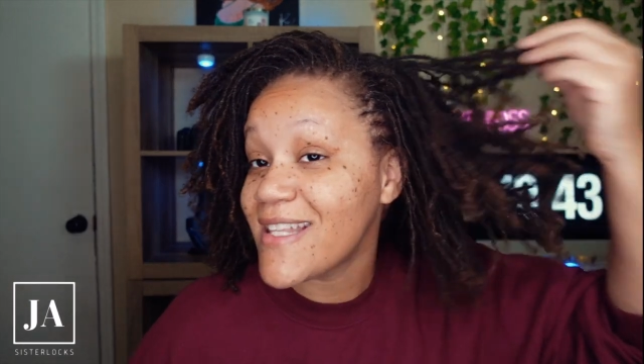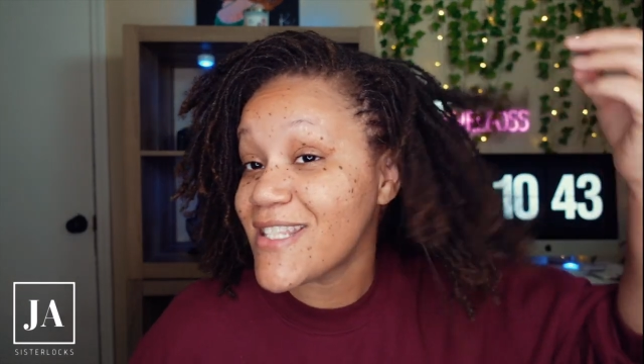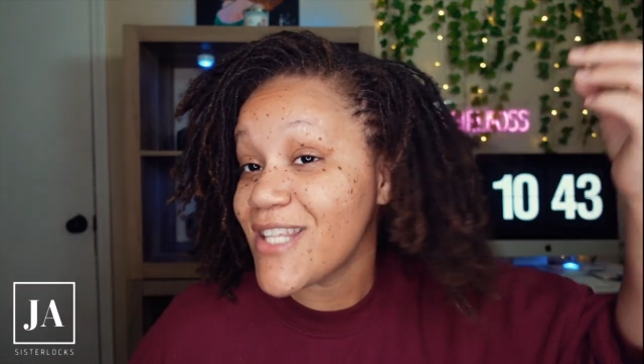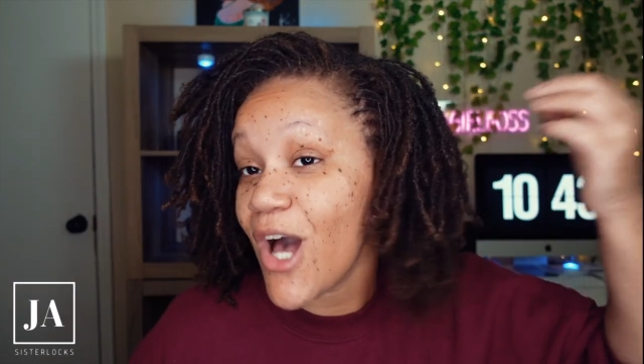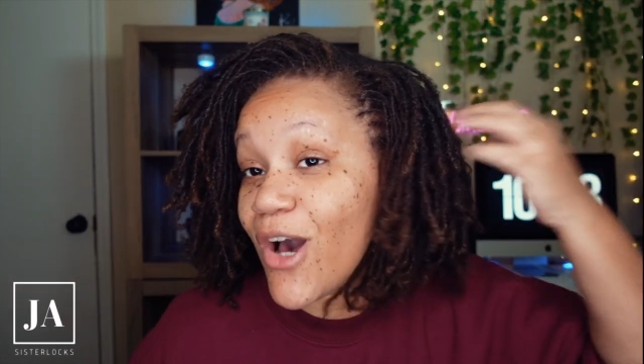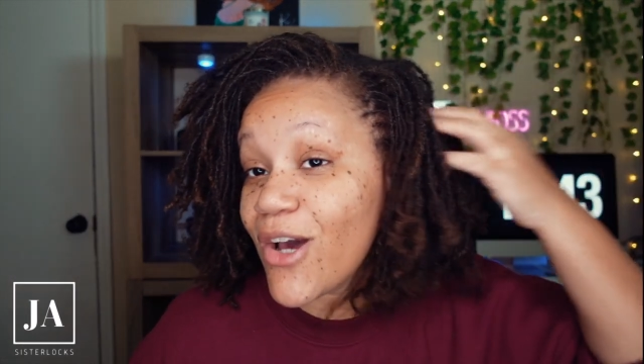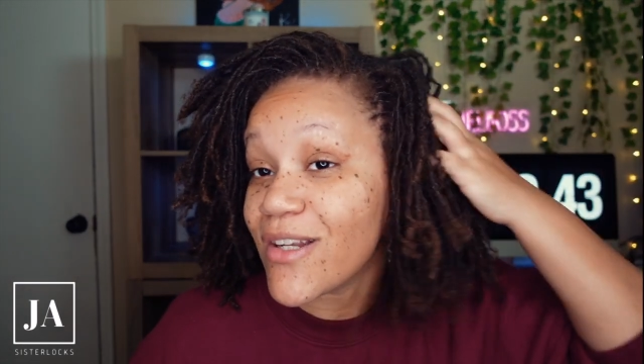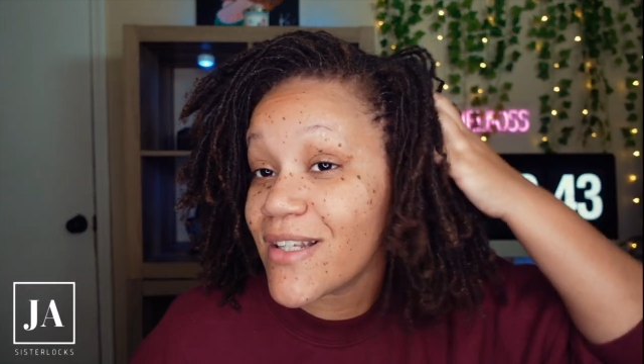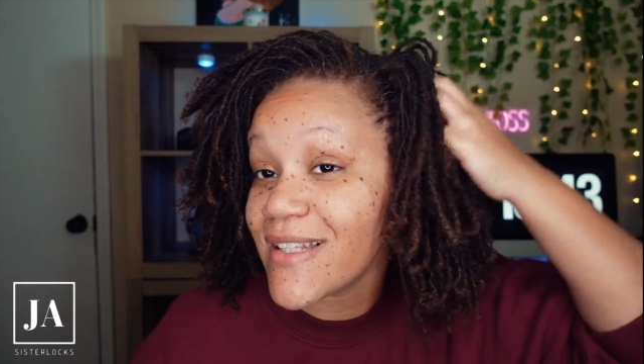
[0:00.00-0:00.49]

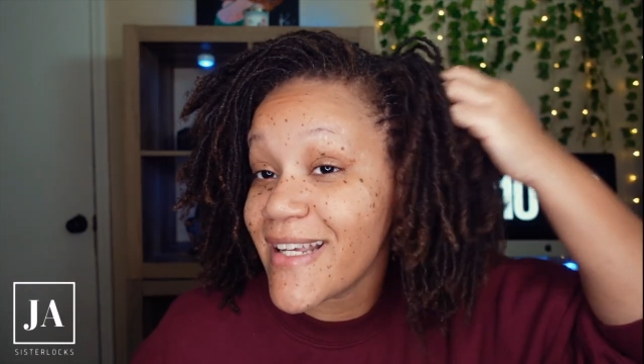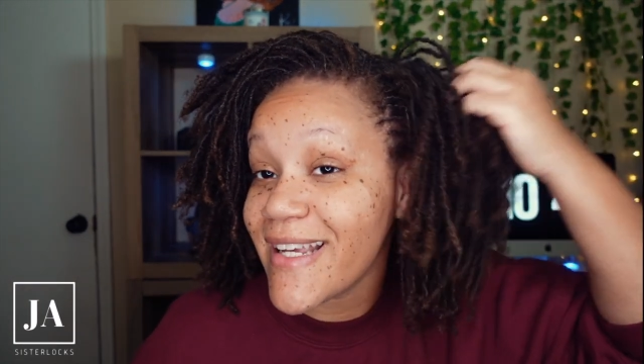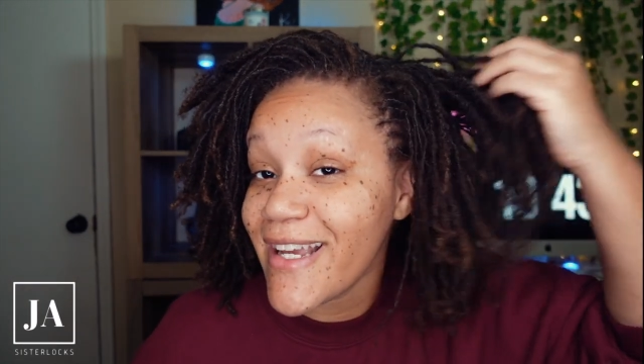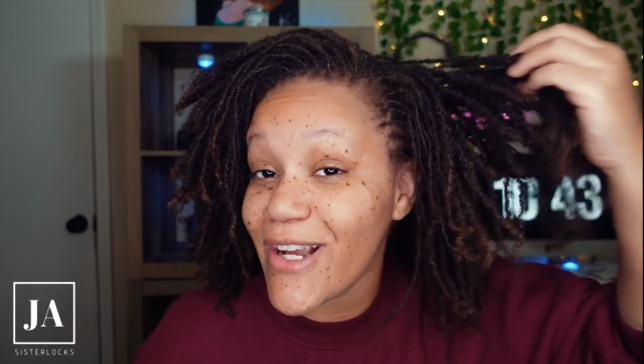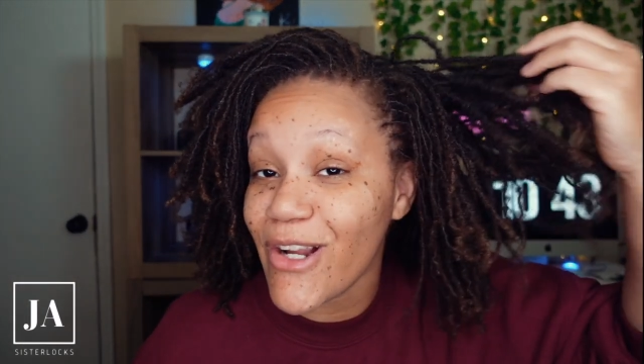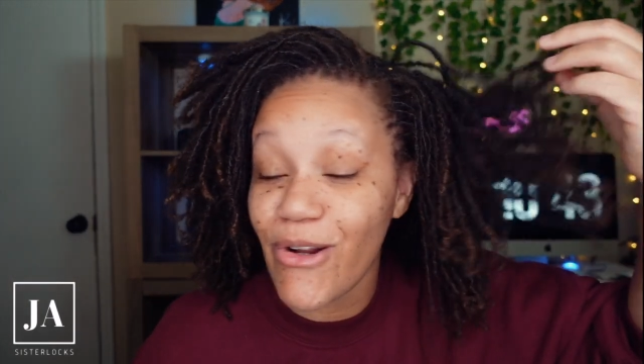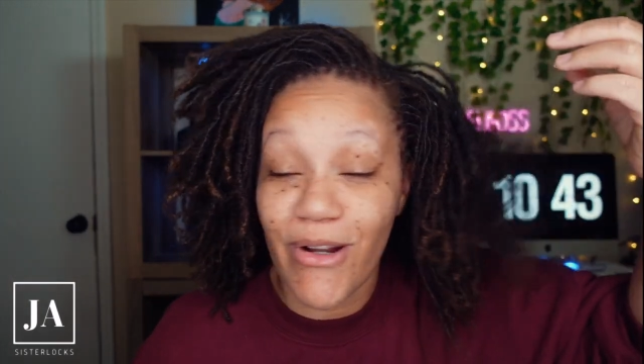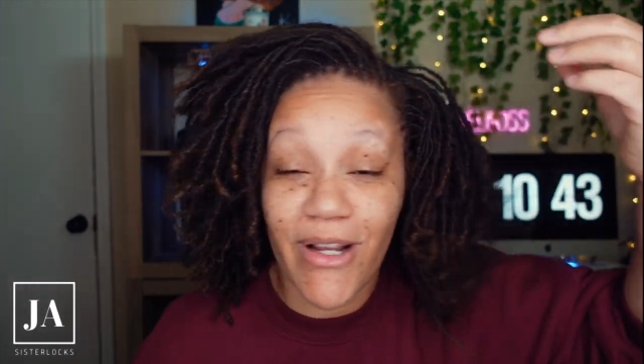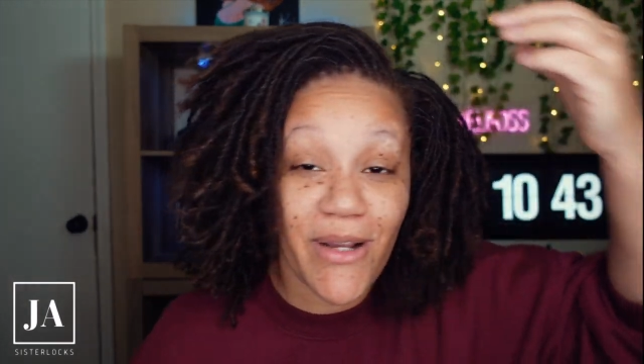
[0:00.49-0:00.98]
totally
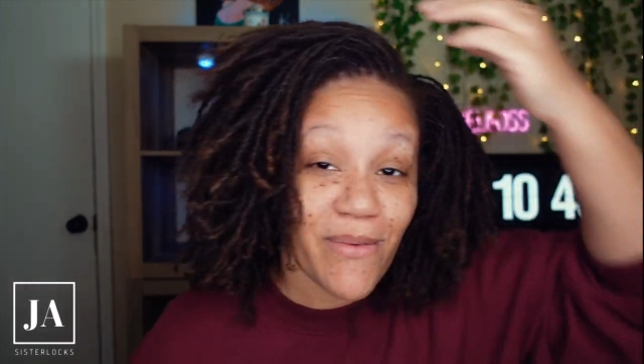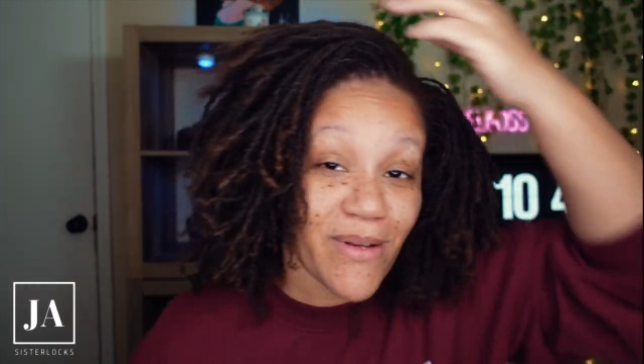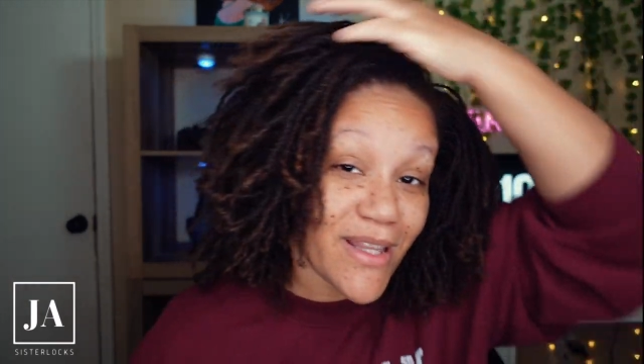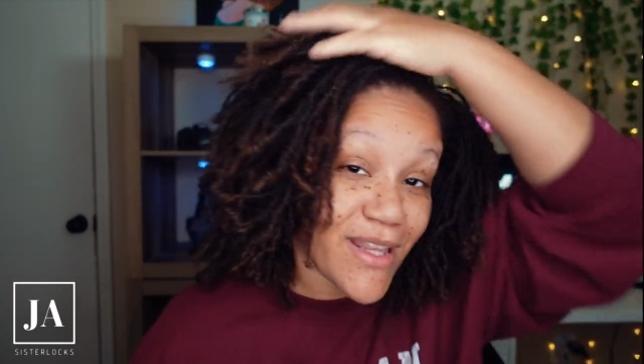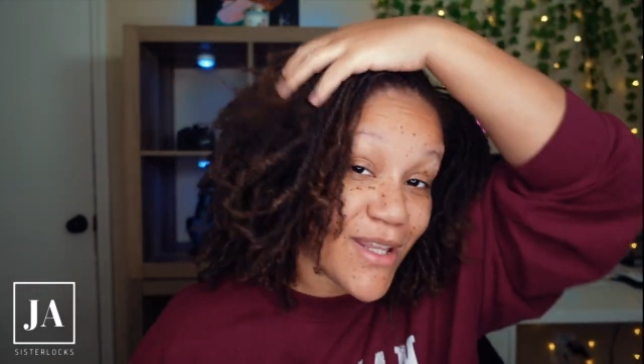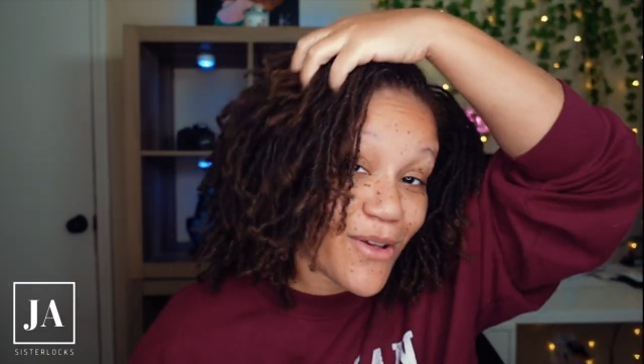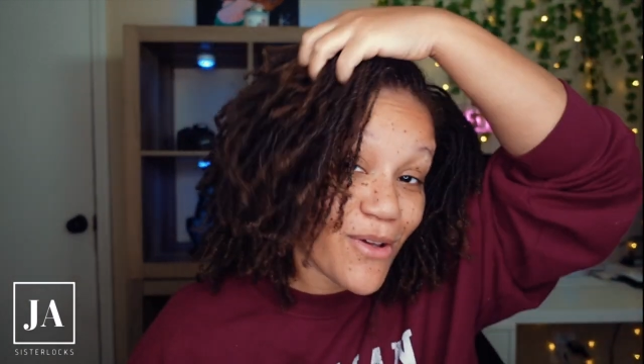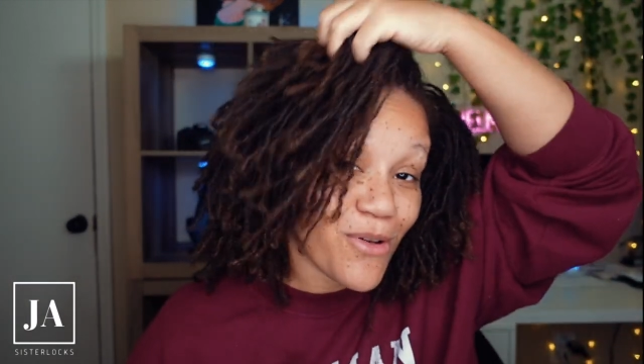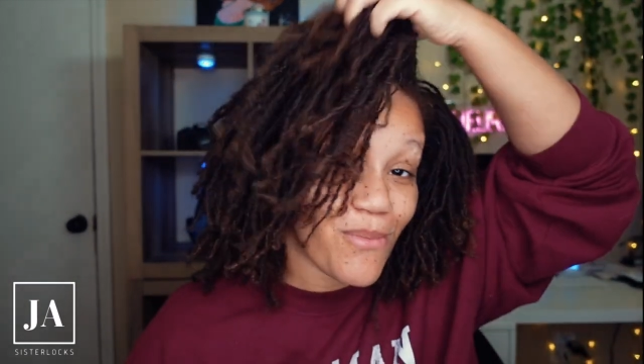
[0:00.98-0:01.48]
agree
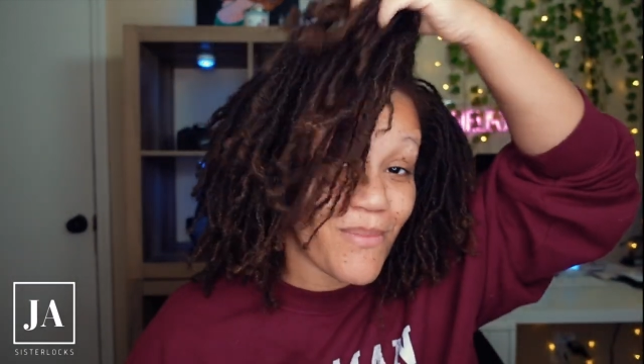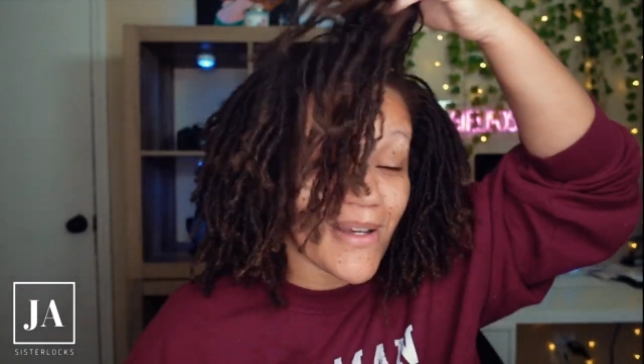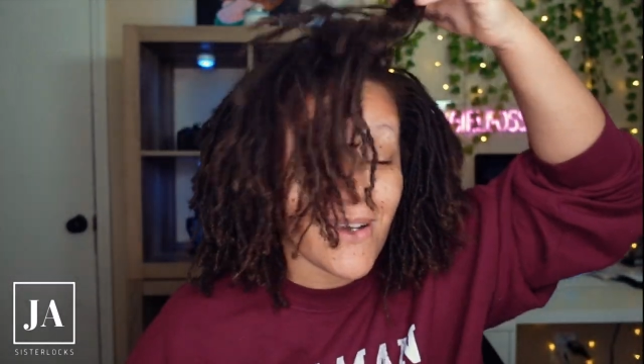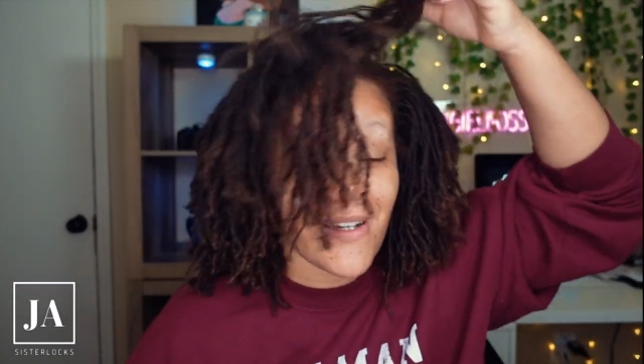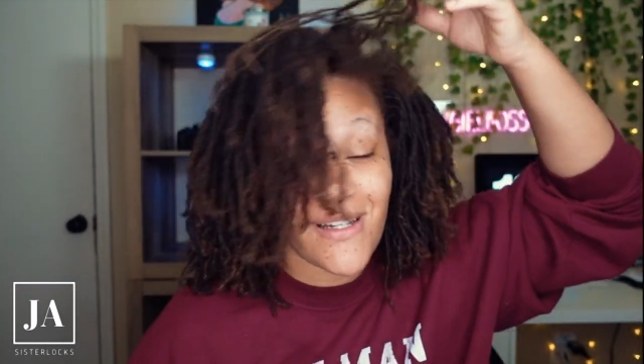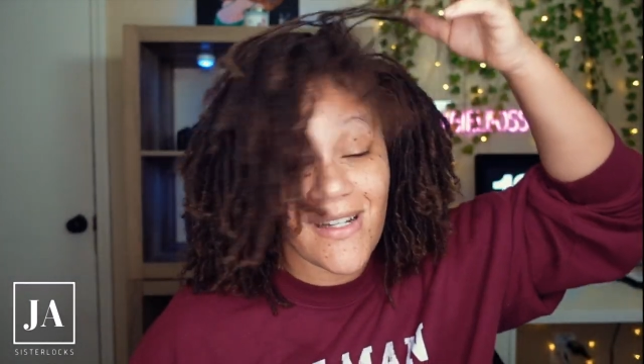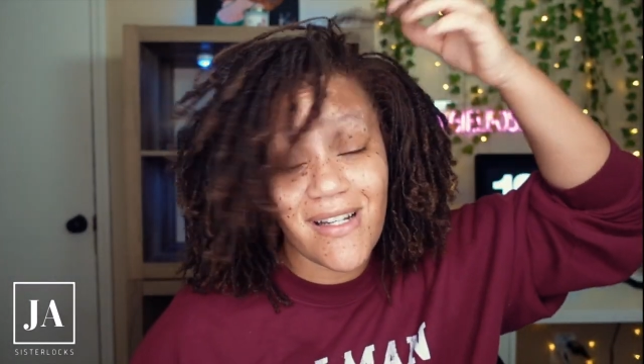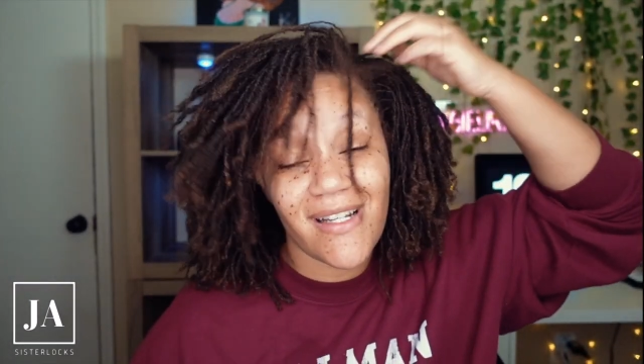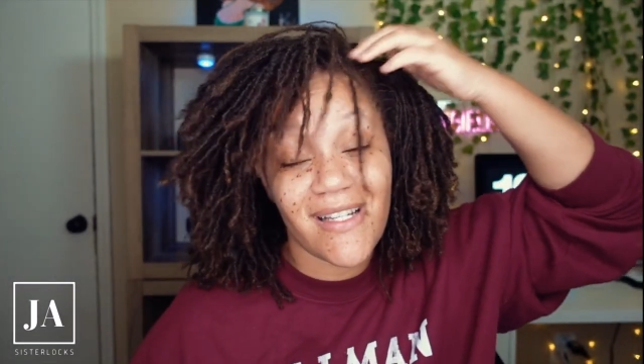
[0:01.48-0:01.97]
with you,
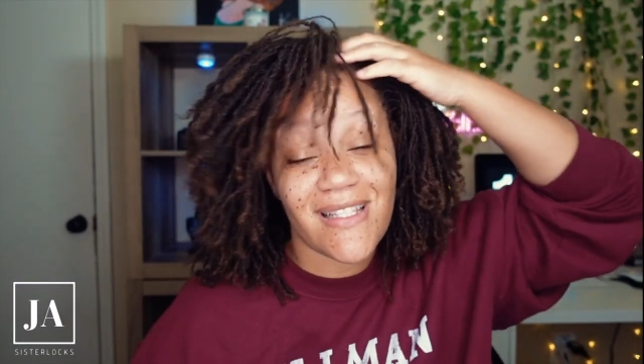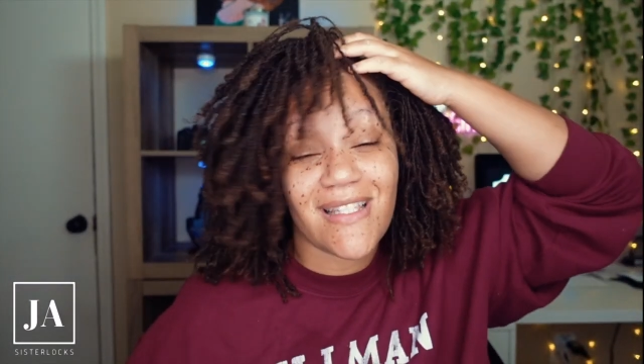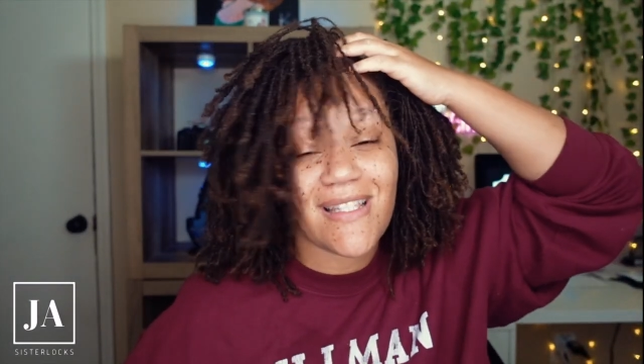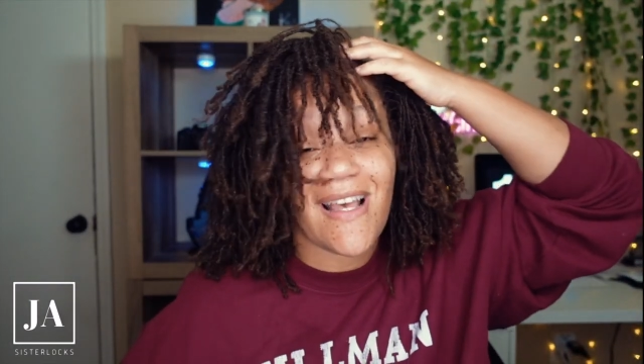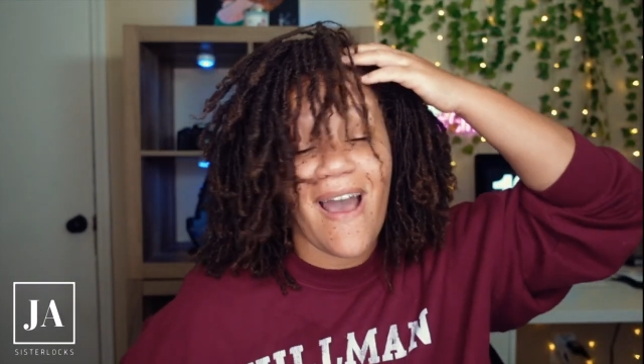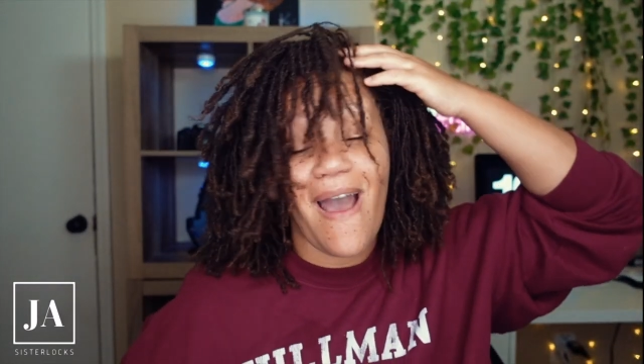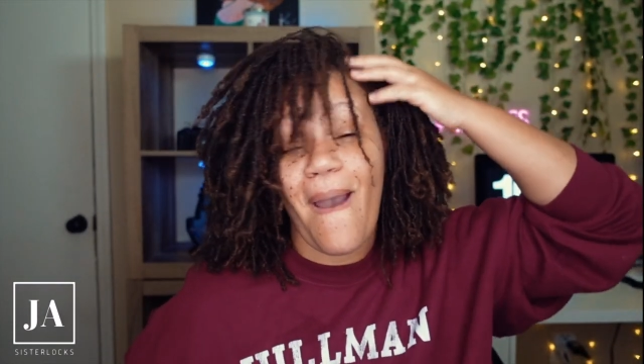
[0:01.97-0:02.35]
because